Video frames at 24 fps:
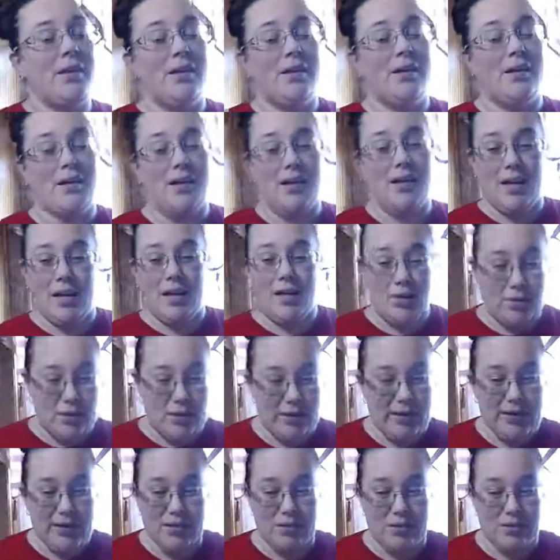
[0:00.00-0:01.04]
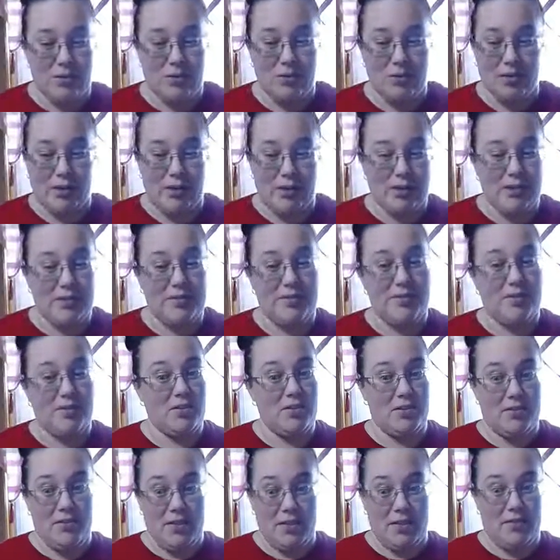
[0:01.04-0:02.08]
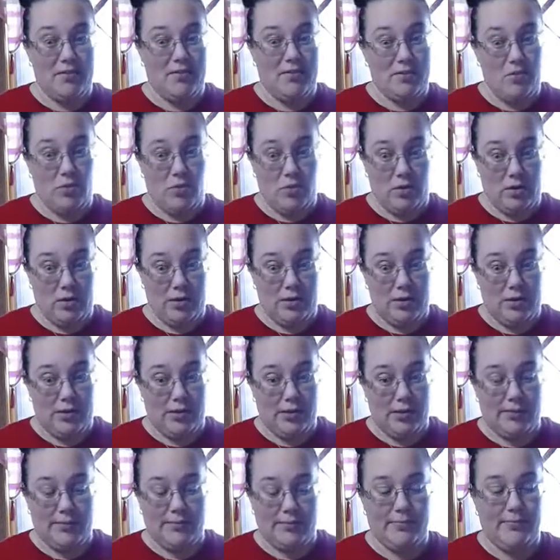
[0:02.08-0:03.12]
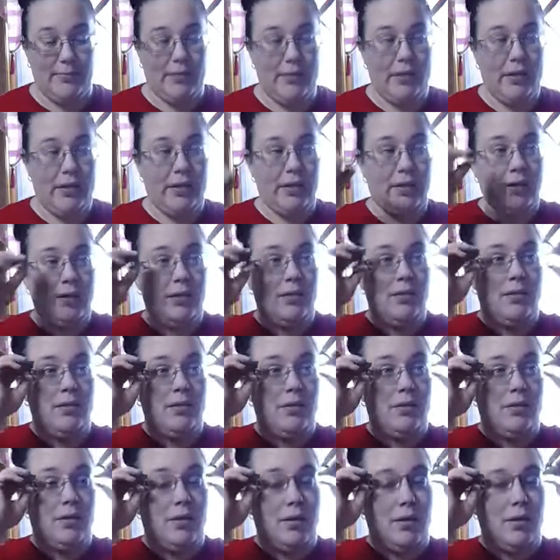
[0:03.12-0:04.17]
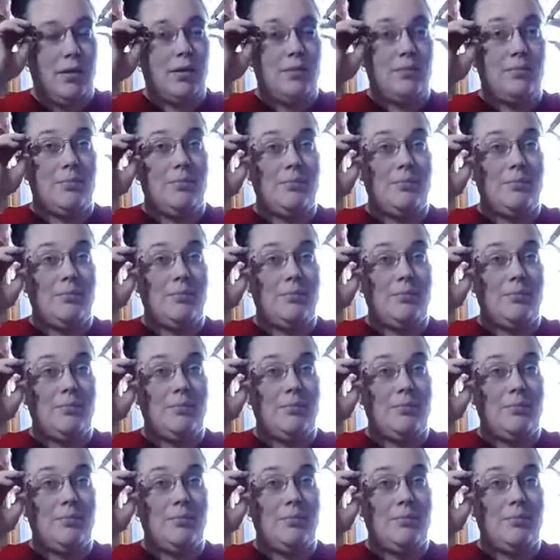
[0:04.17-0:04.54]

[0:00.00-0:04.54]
how are you guys doing this first day of quarantine? I'm